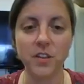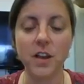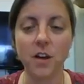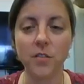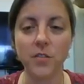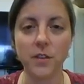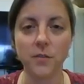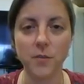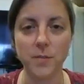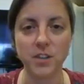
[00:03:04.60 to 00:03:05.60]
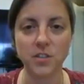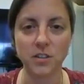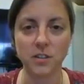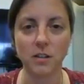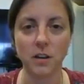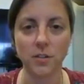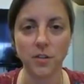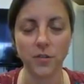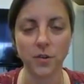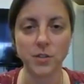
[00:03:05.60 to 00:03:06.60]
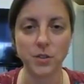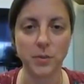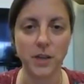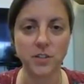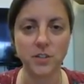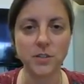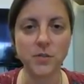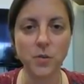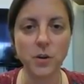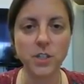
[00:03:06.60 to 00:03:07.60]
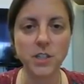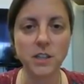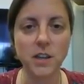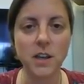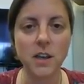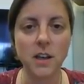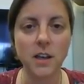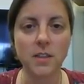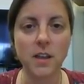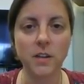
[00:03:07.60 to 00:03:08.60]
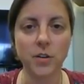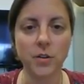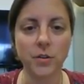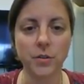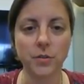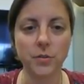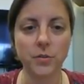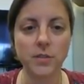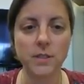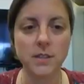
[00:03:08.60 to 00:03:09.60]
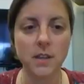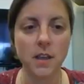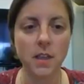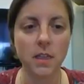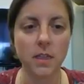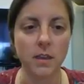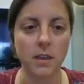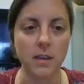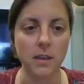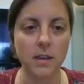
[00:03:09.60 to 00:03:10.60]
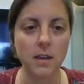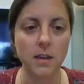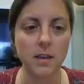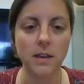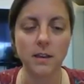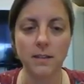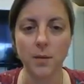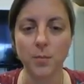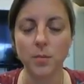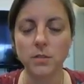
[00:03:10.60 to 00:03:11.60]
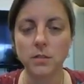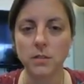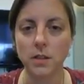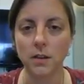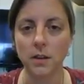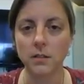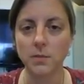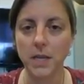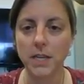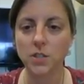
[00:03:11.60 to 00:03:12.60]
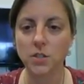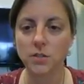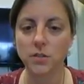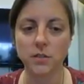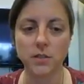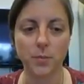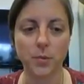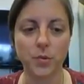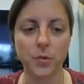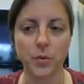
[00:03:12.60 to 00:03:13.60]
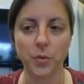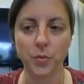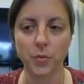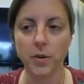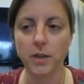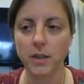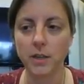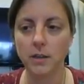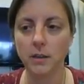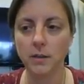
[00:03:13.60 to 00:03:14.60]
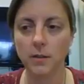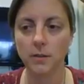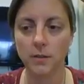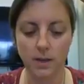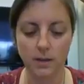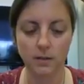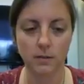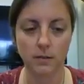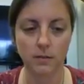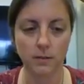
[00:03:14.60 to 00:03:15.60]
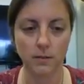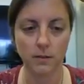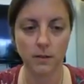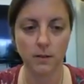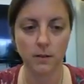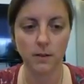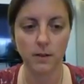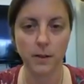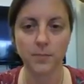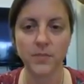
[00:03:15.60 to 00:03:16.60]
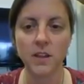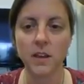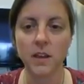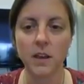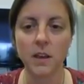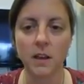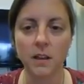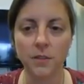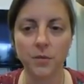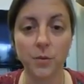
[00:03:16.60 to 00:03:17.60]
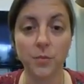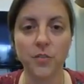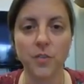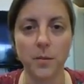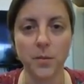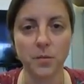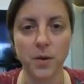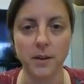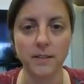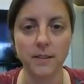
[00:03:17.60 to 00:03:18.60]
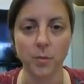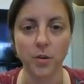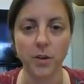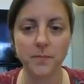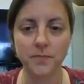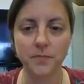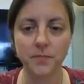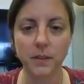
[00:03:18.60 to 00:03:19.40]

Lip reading: fill out the information on the first 2 pages of the worksheet, and that includes the examples on the next page. So example 2 and 3. Right? Yeah, and I left room for them to write a summary.